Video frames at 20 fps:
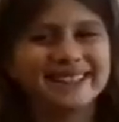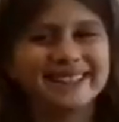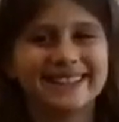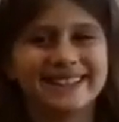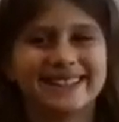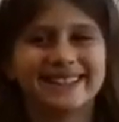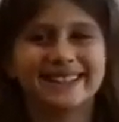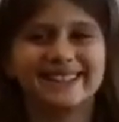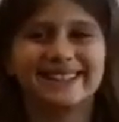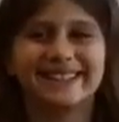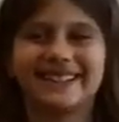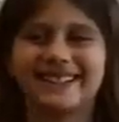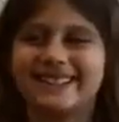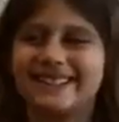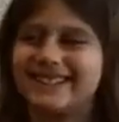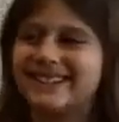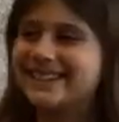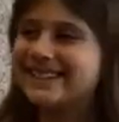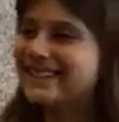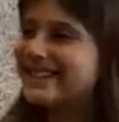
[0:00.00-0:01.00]

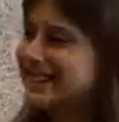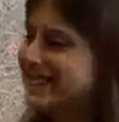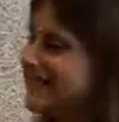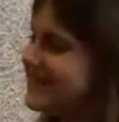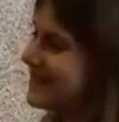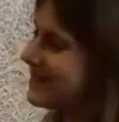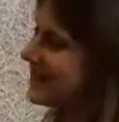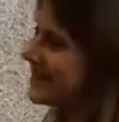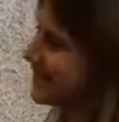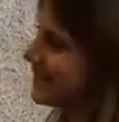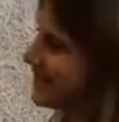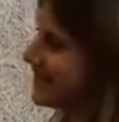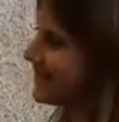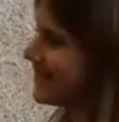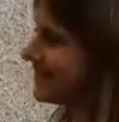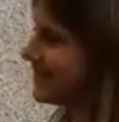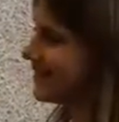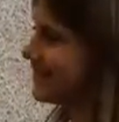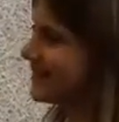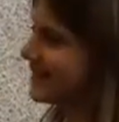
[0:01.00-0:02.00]

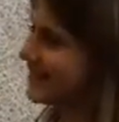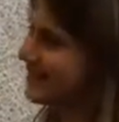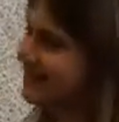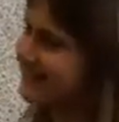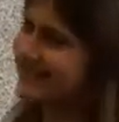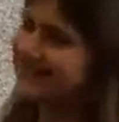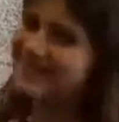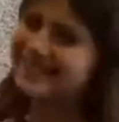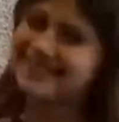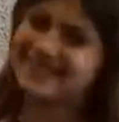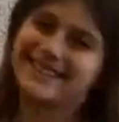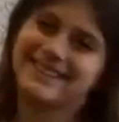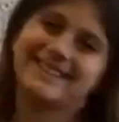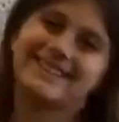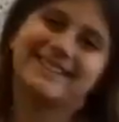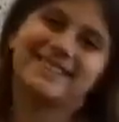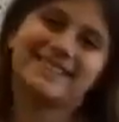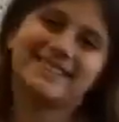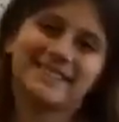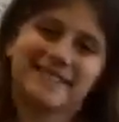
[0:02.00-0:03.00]

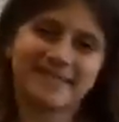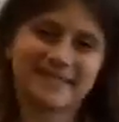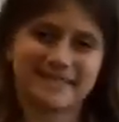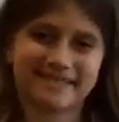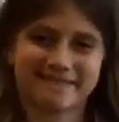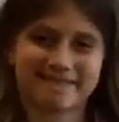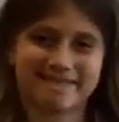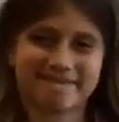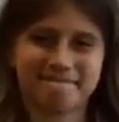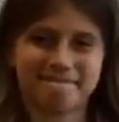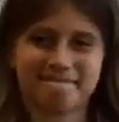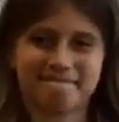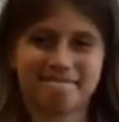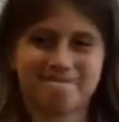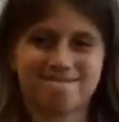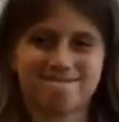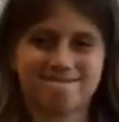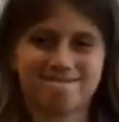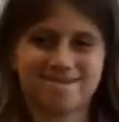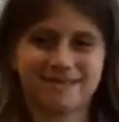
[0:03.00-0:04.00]

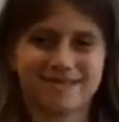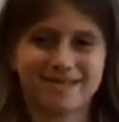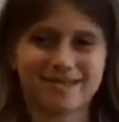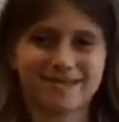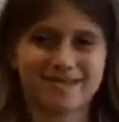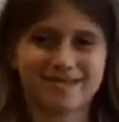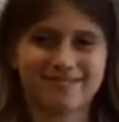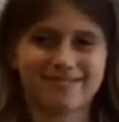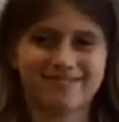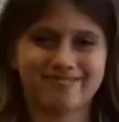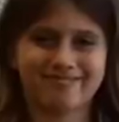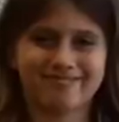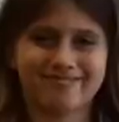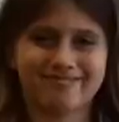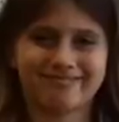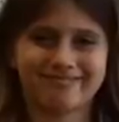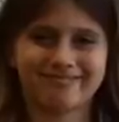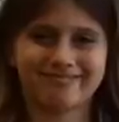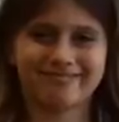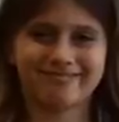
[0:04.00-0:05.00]

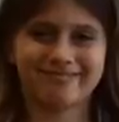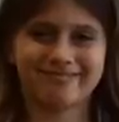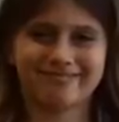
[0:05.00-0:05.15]
No one is speaking in this clip.